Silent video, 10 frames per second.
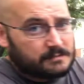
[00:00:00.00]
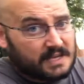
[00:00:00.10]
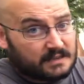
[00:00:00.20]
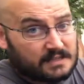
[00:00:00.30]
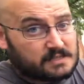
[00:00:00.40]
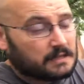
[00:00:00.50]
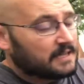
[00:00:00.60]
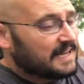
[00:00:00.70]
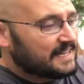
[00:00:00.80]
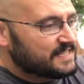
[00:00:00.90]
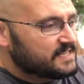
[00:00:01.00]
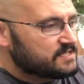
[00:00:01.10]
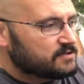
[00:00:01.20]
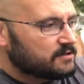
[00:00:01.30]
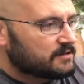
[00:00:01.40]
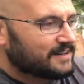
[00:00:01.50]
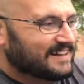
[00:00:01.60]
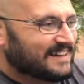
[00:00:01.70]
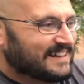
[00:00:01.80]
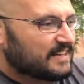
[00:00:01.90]
make things a lot easier.
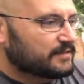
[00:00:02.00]
The